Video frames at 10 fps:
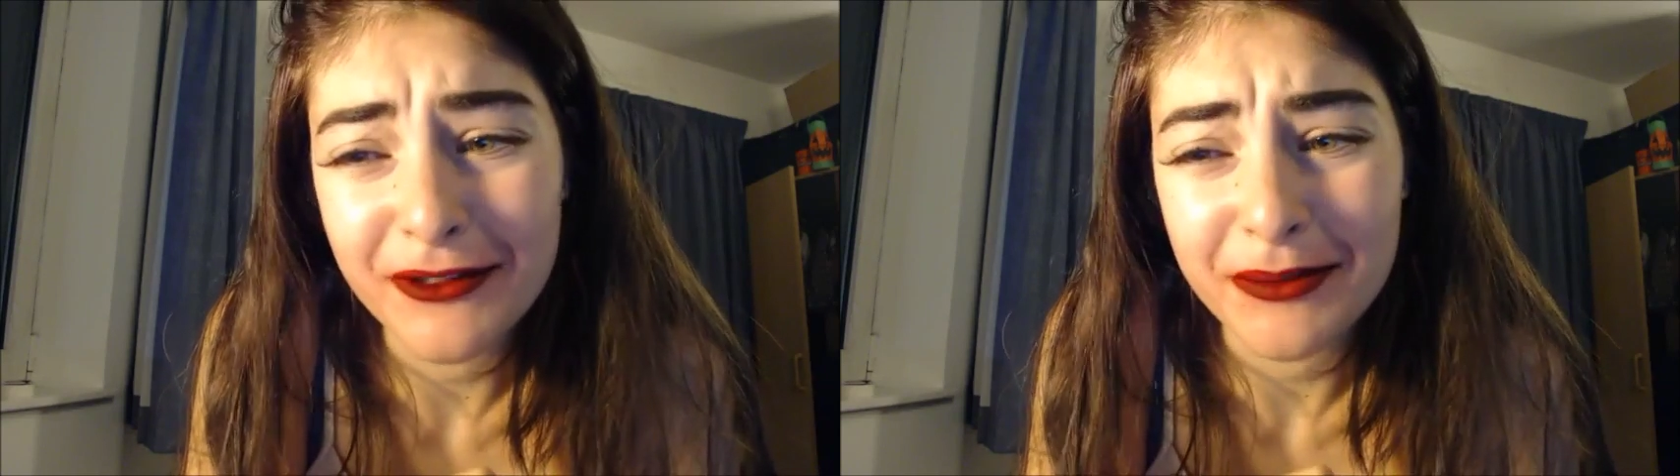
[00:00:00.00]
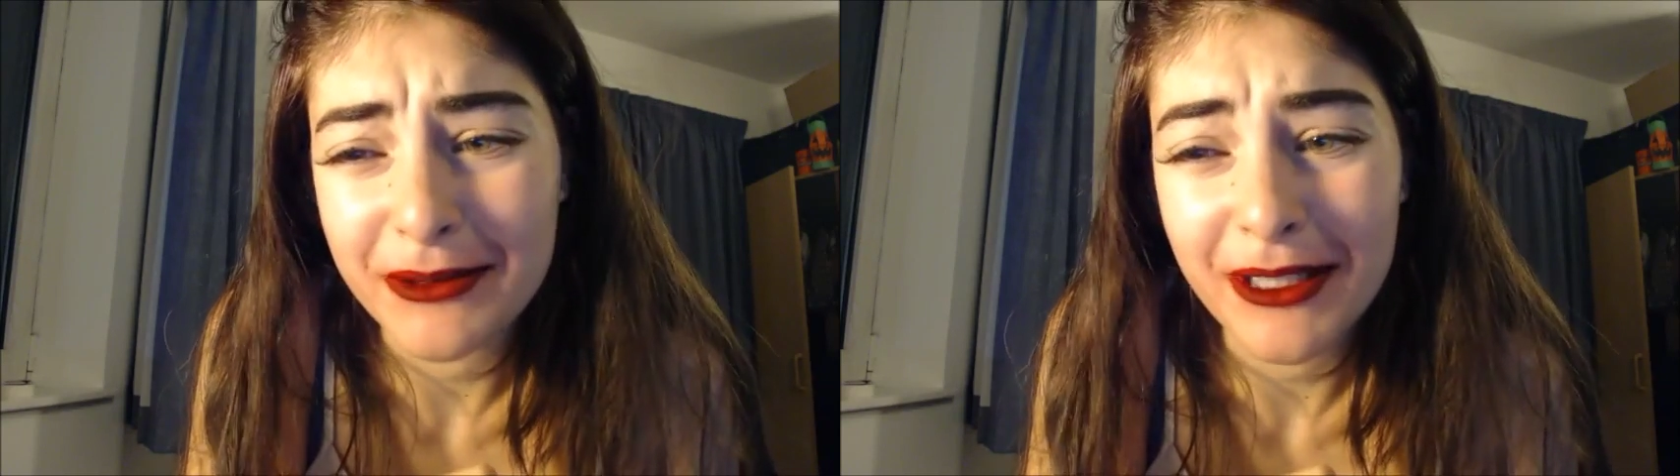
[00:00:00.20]

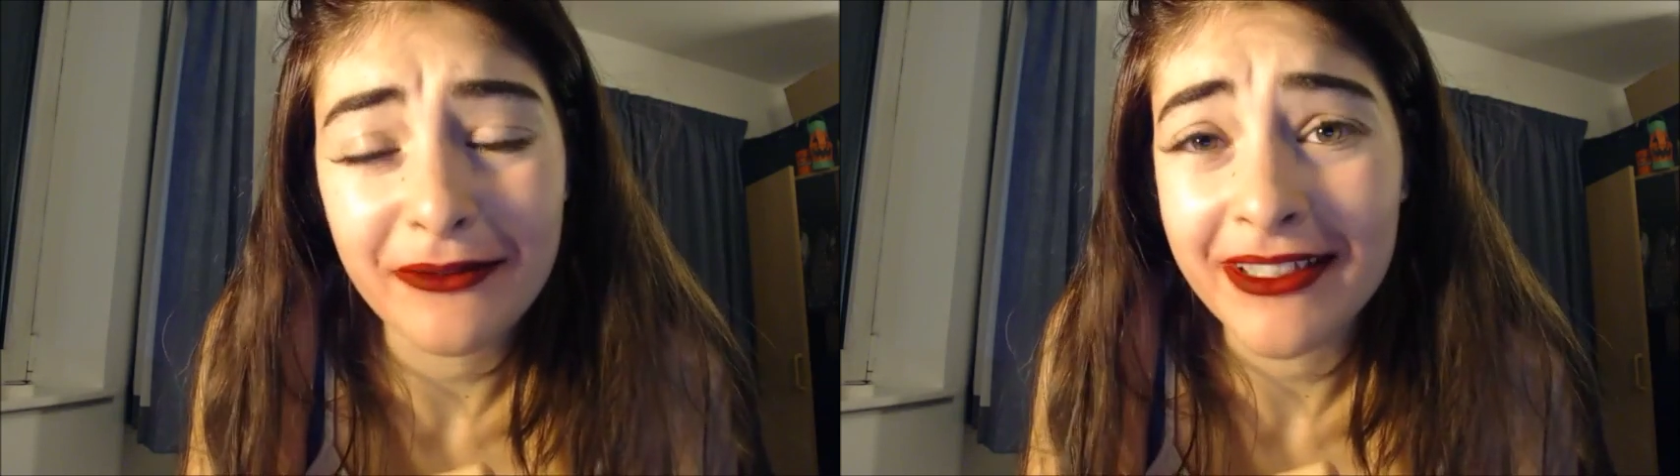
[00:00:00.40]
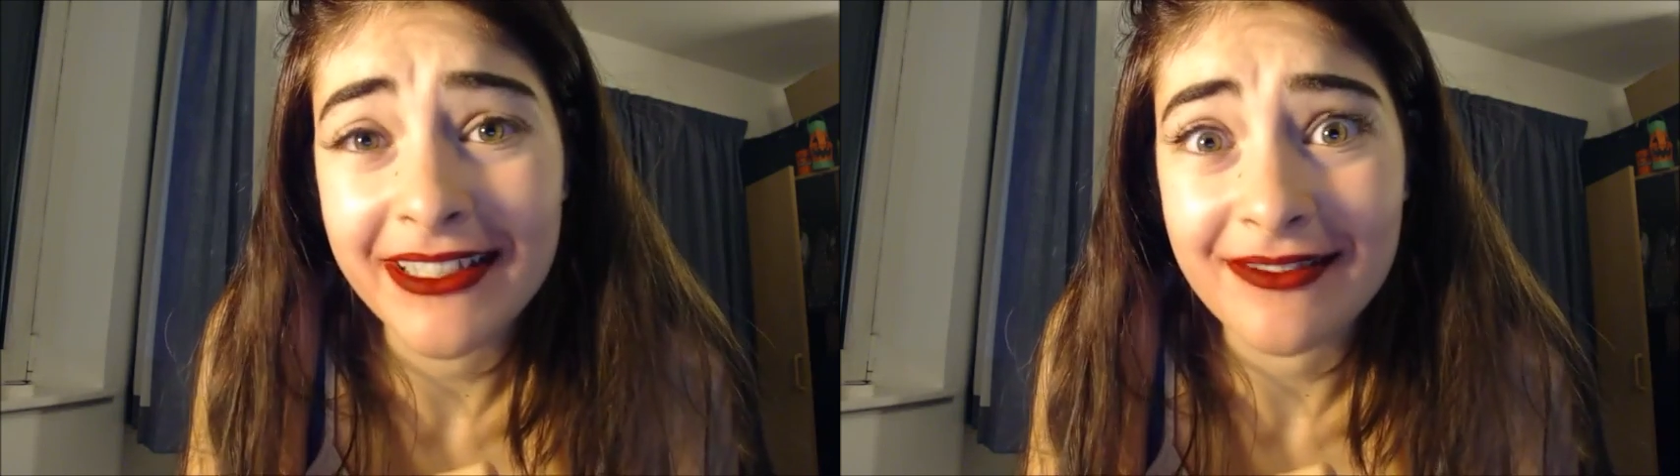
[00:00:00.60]
comfortable.
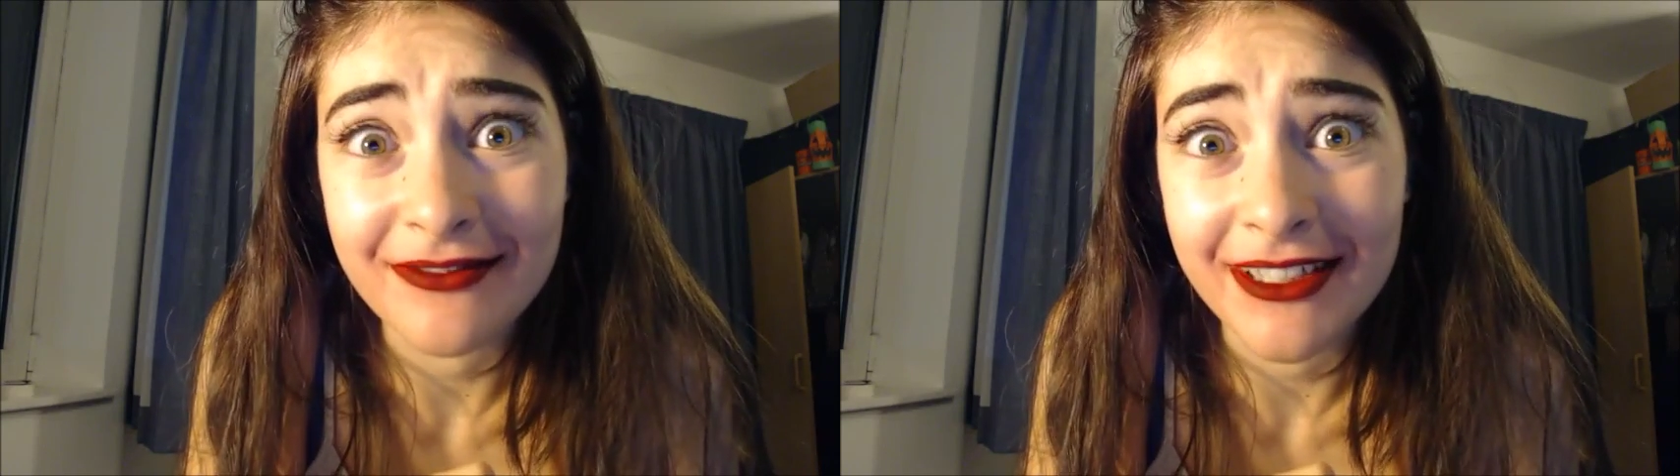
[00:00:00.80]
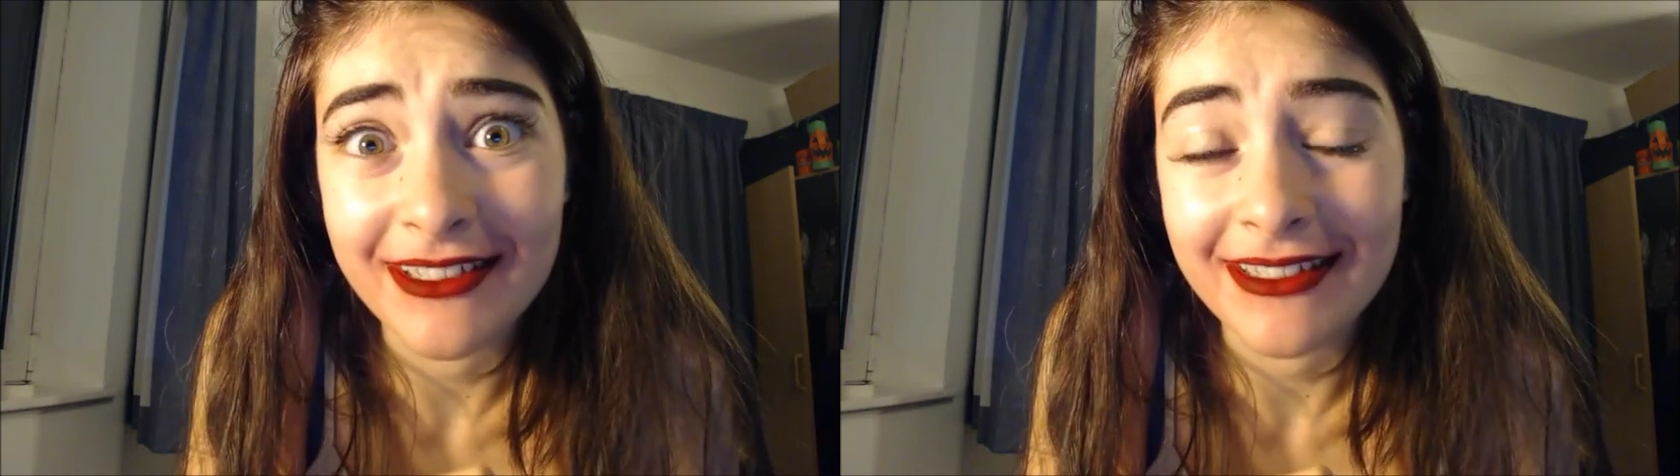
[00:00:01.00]
Hopefully he
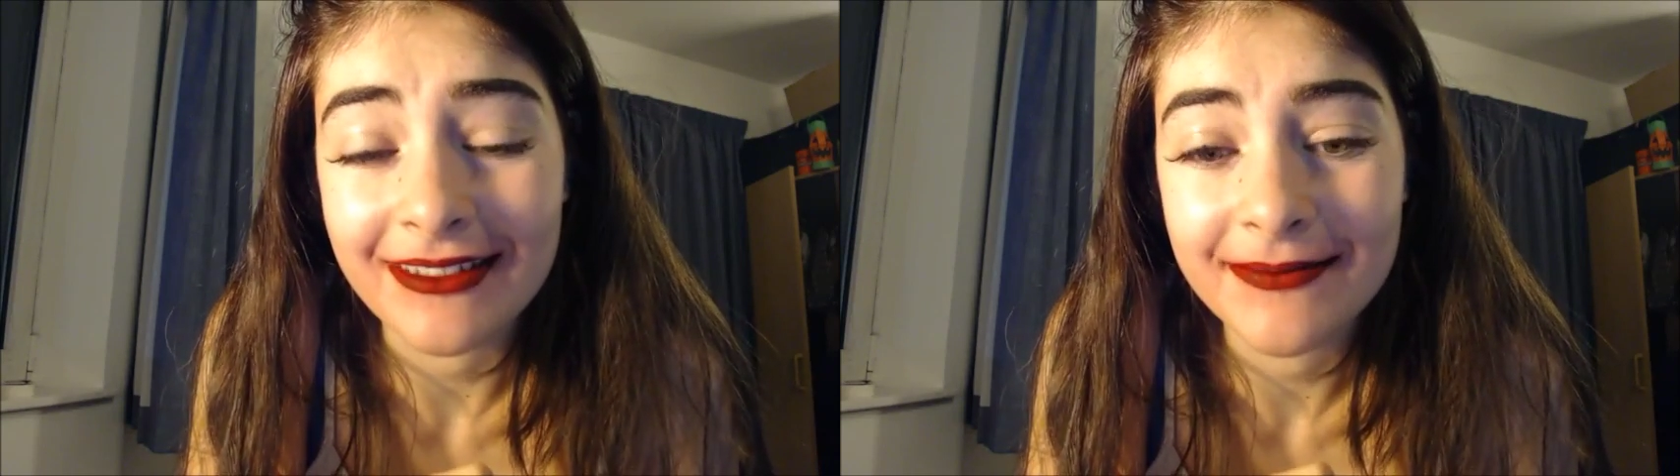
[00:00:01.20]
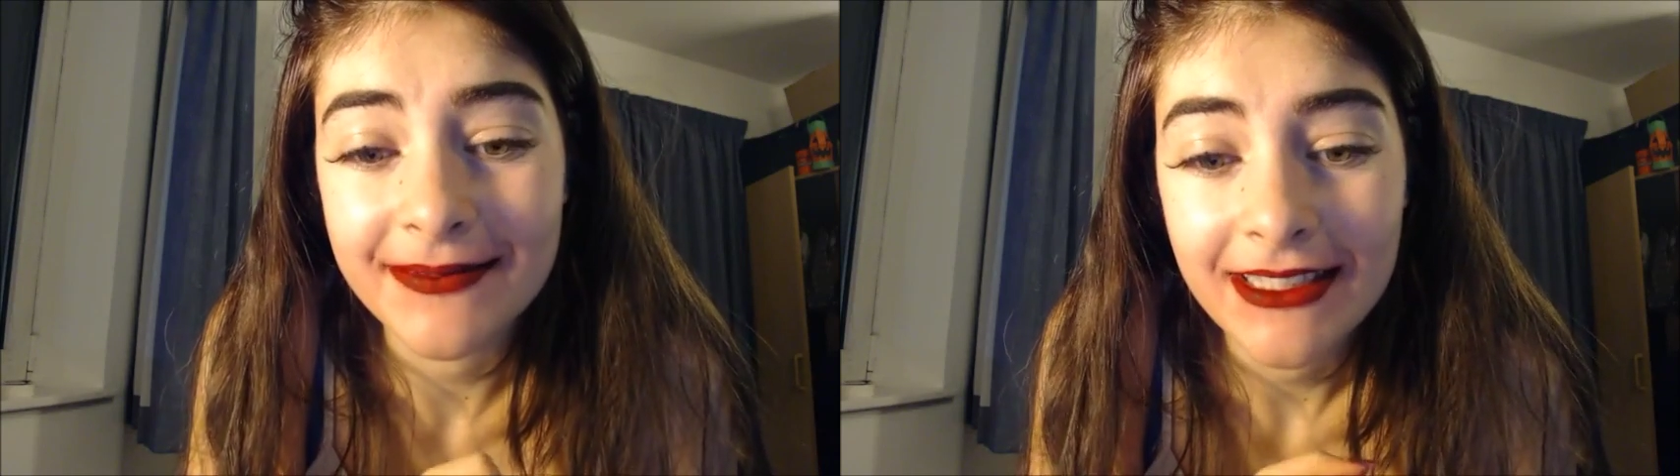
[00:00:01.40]
doesn't
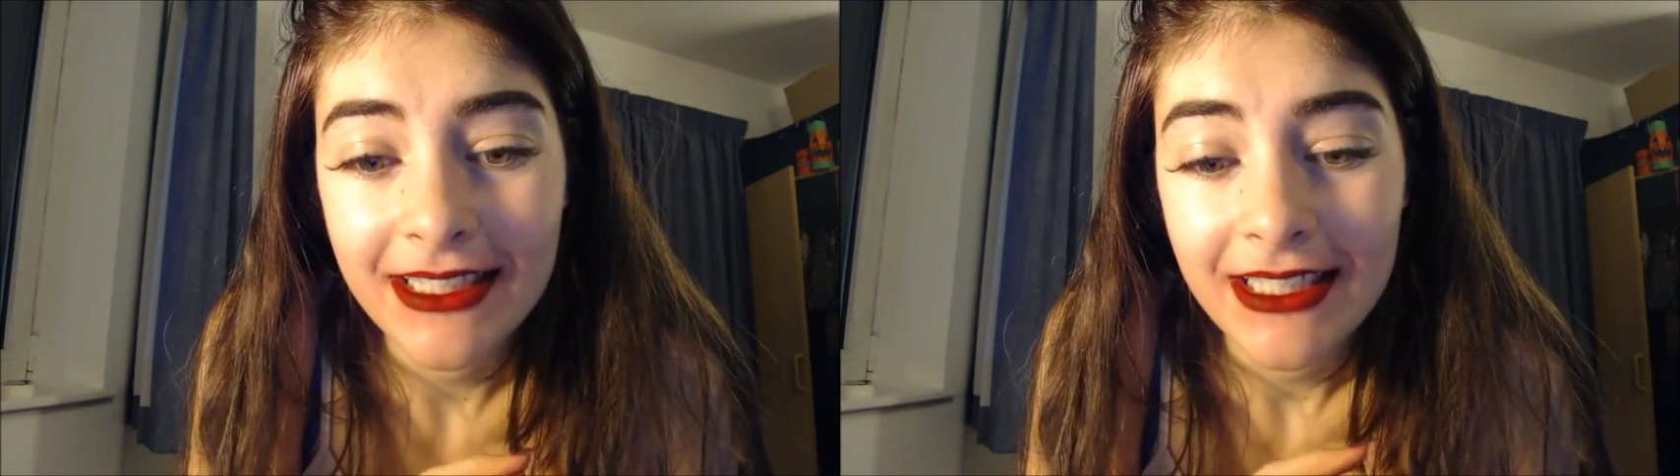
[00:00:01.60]
find it.